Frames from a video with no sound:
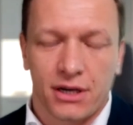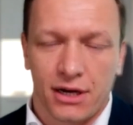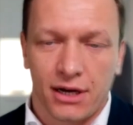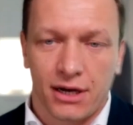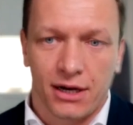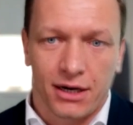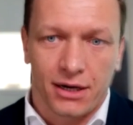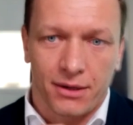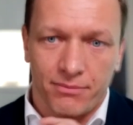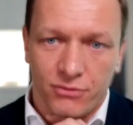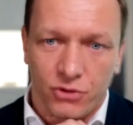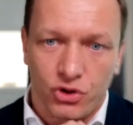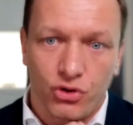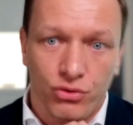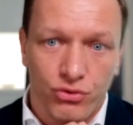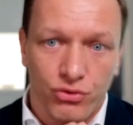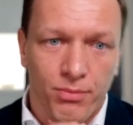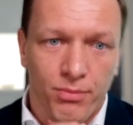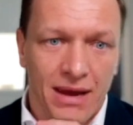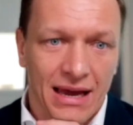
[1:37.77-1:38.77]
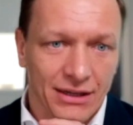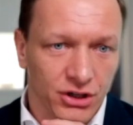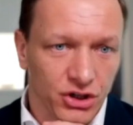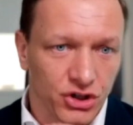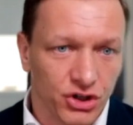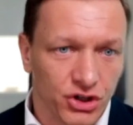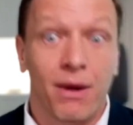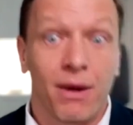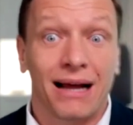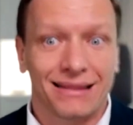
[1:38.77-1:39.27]
to
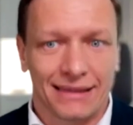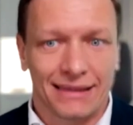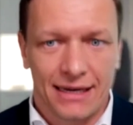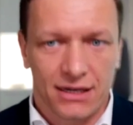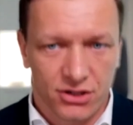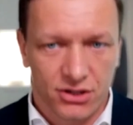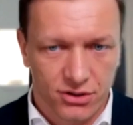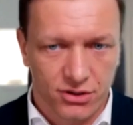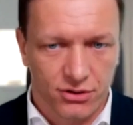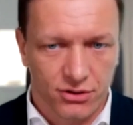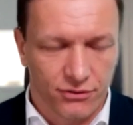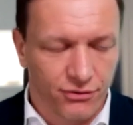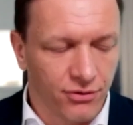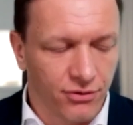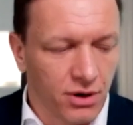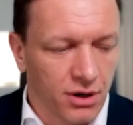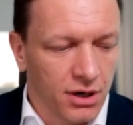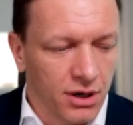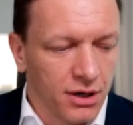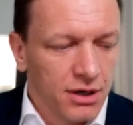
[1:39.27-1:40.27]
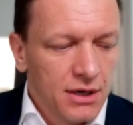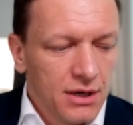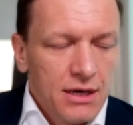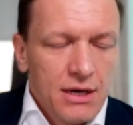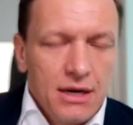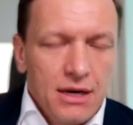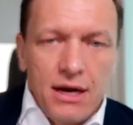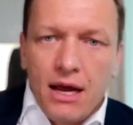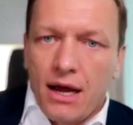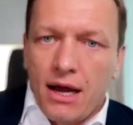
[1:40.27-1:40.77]
manage mild cases of
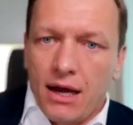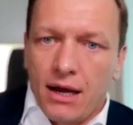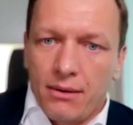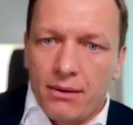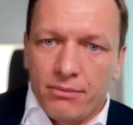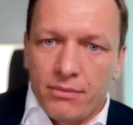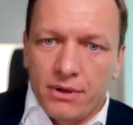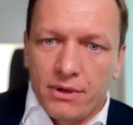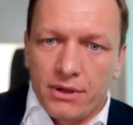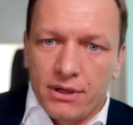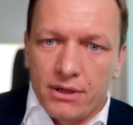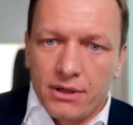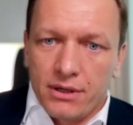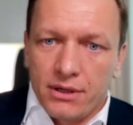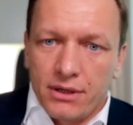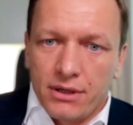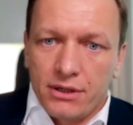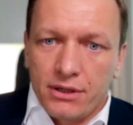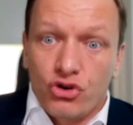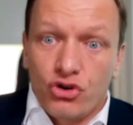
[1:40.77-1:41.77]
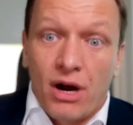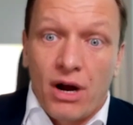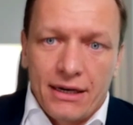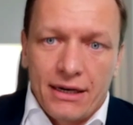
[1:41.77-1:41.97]
dry